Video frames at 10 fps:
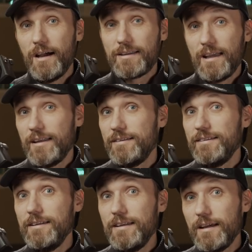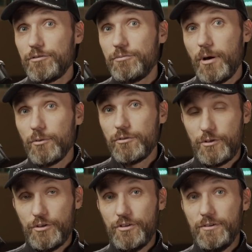Canon EF mount
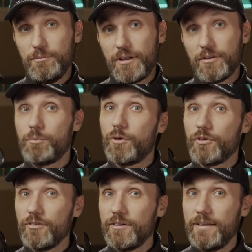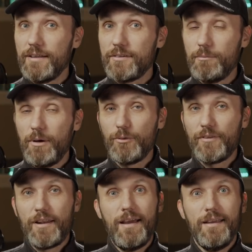version because personally that's the
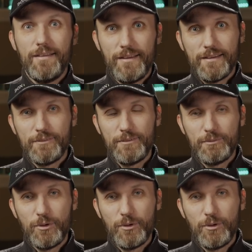mount that I like them the